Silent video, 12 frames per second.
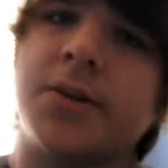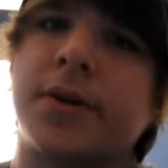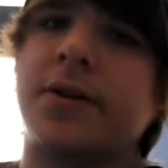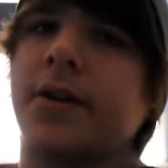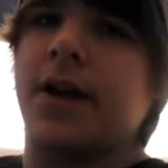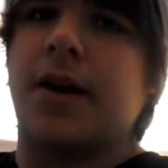so
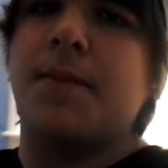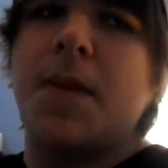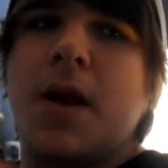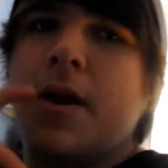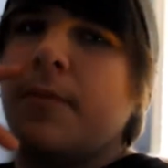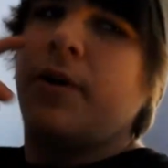we can like
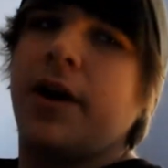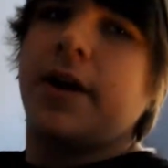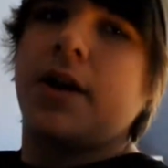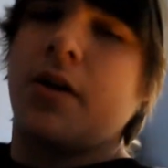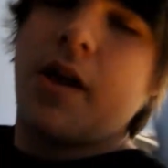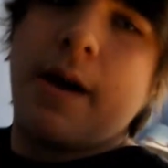plug
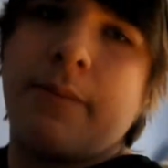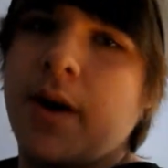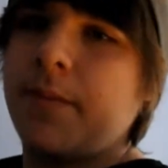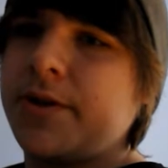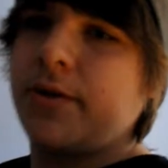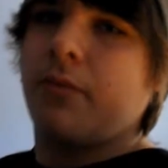in our
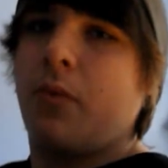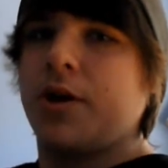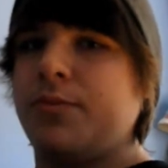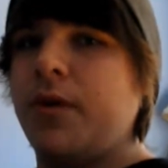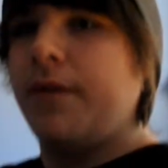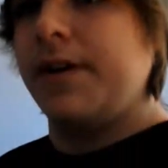laptops to it,
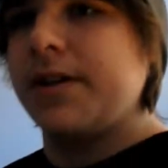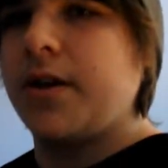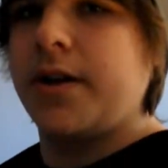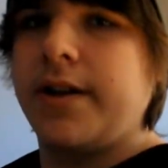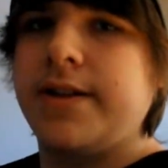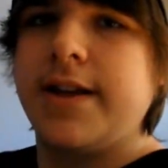watch movies
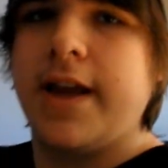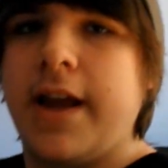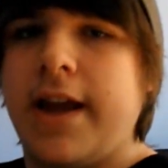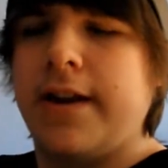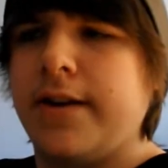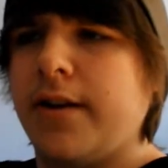on it,
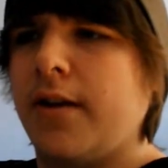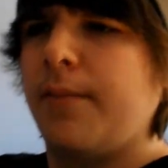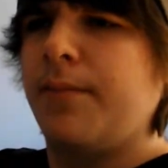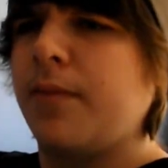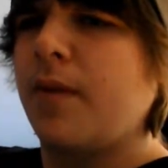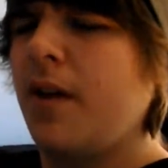and
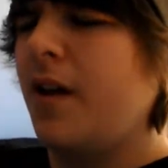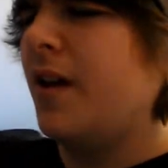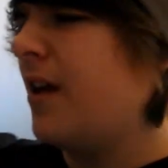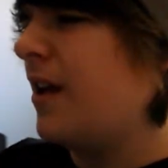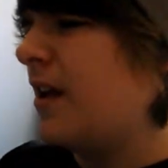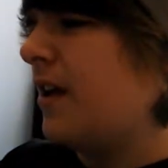
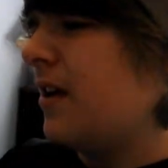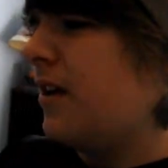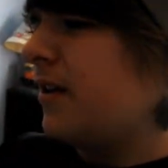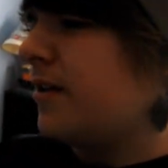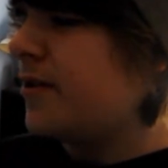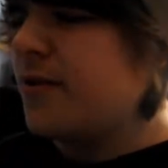
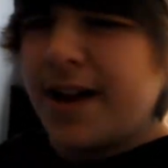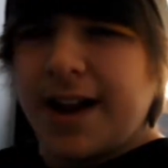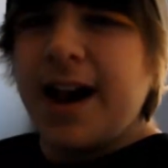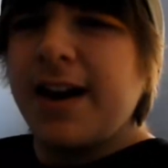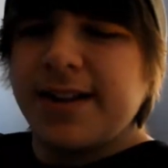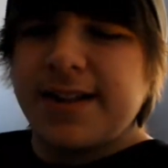do
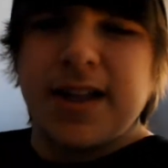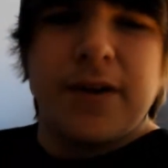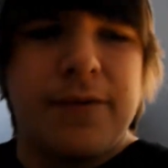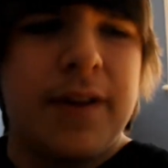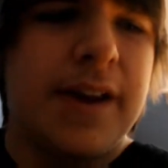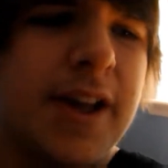that kind of
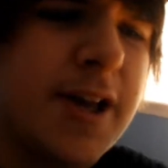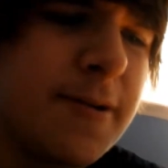stuff, like